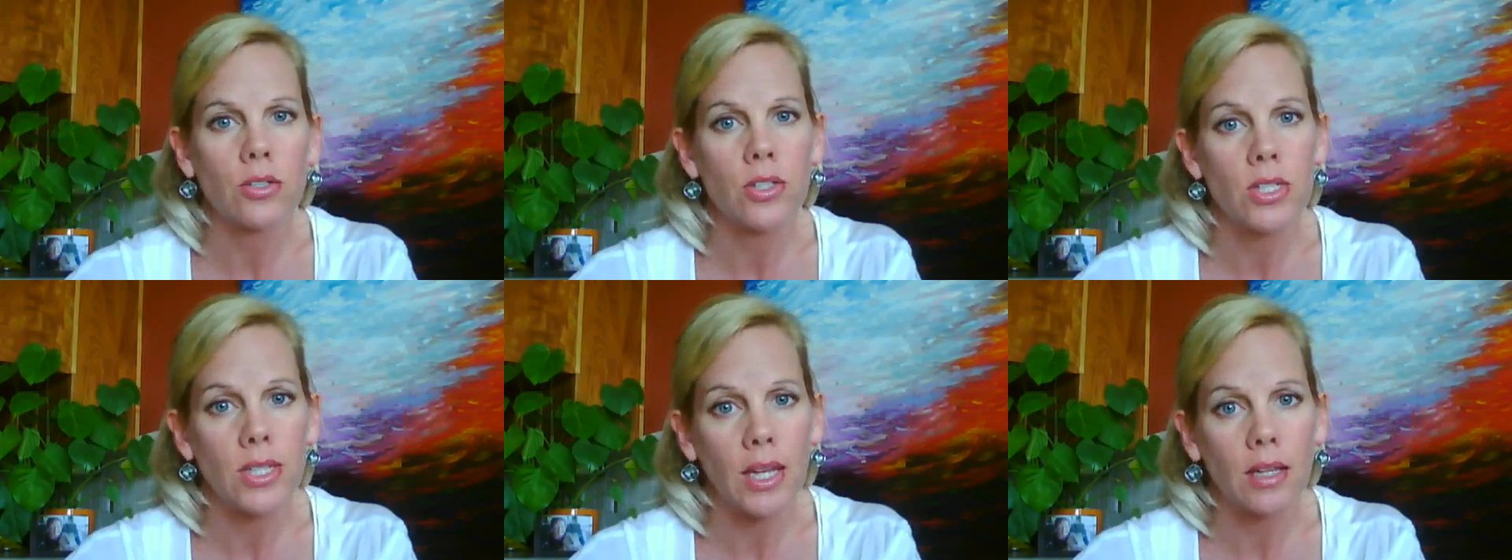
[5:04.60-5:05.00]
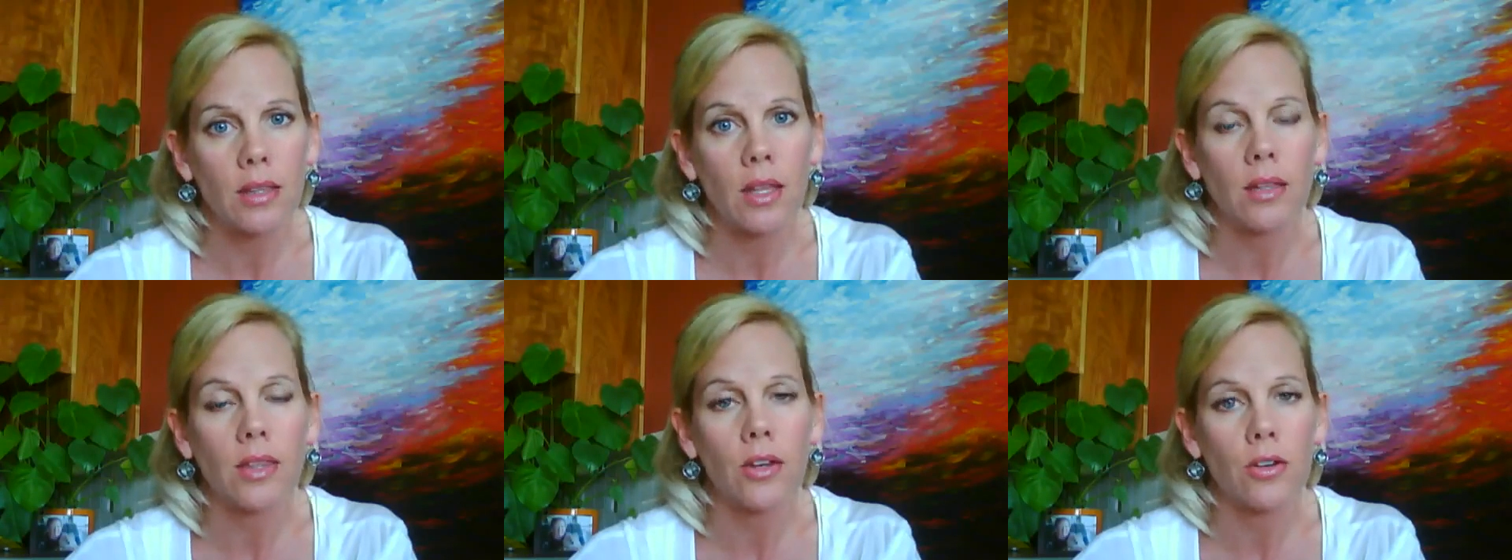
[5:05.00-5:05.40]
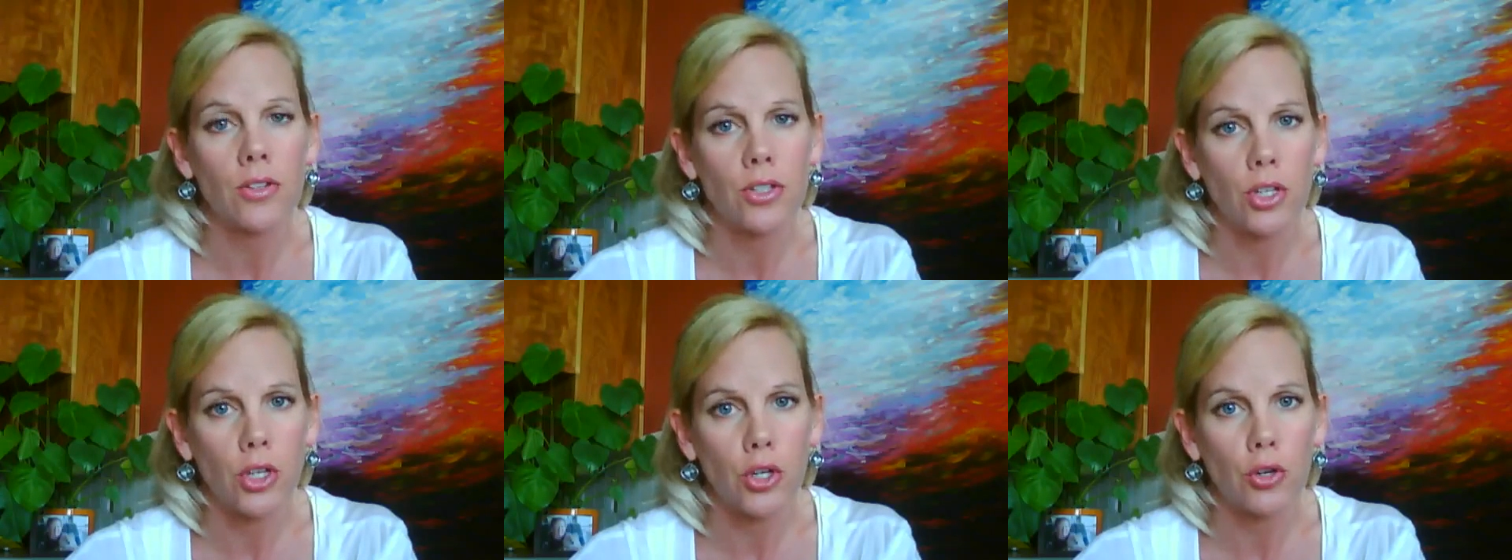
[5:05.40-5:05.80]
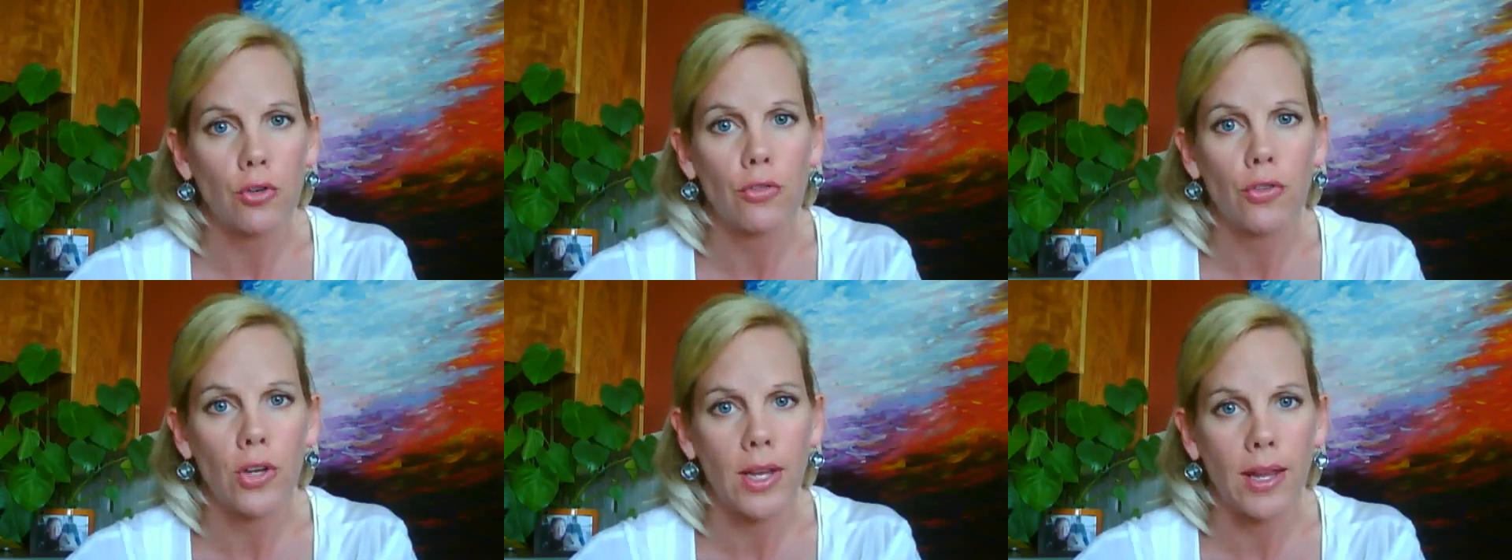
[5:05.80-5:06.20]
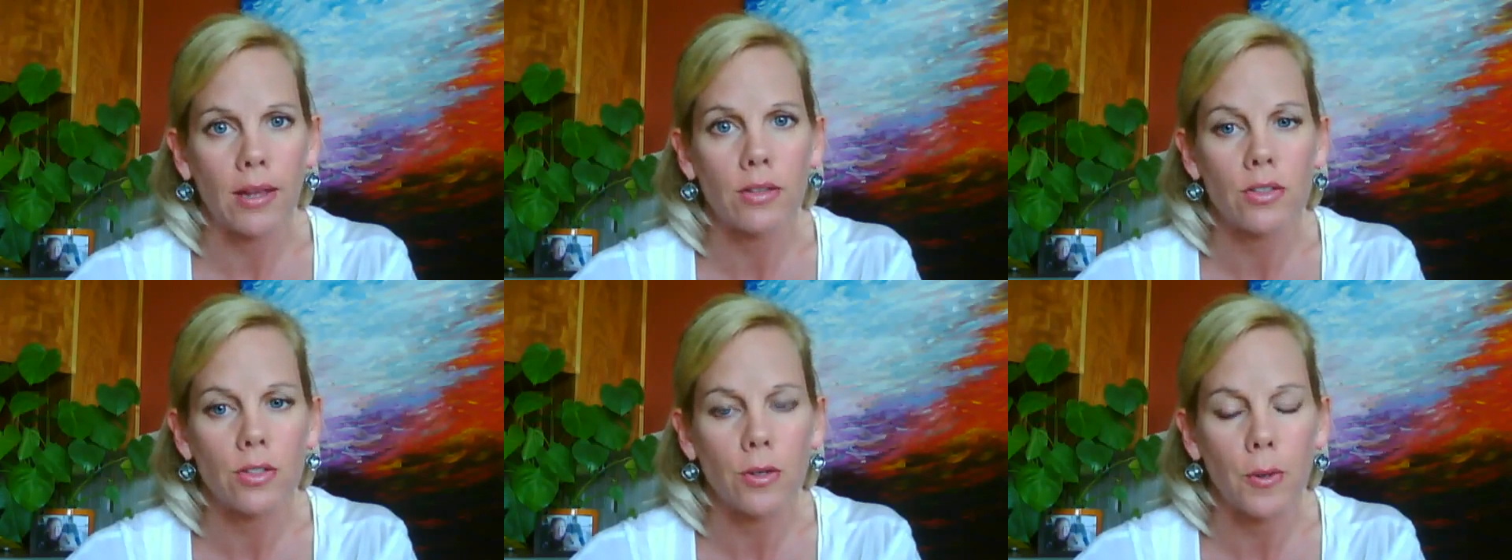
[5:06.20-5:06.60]
to state that there is a cure
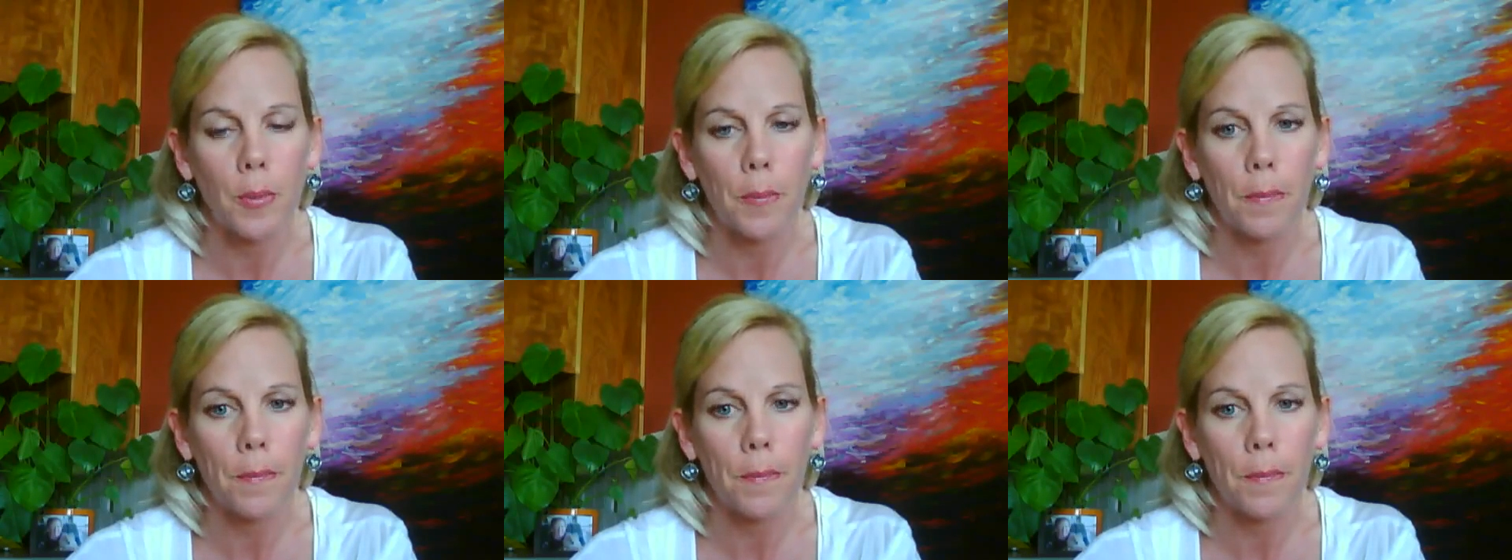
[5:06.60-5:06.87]
for cancer.